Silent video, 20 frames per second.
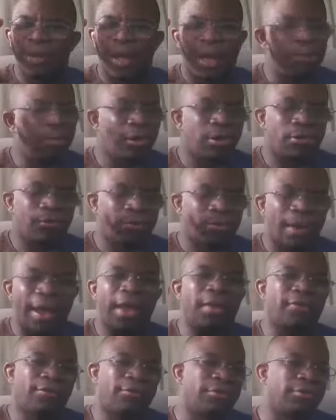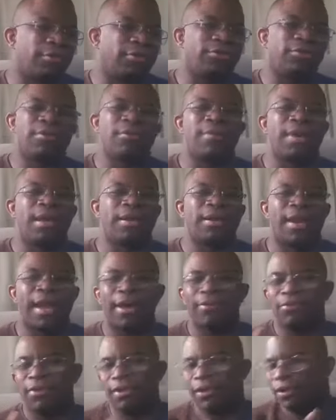I'm going to rant for just a minute
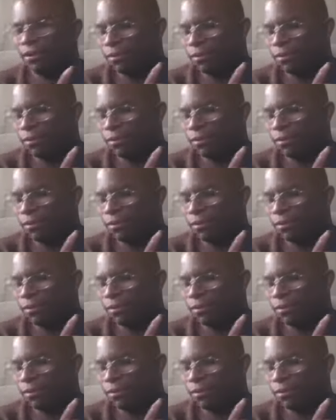after this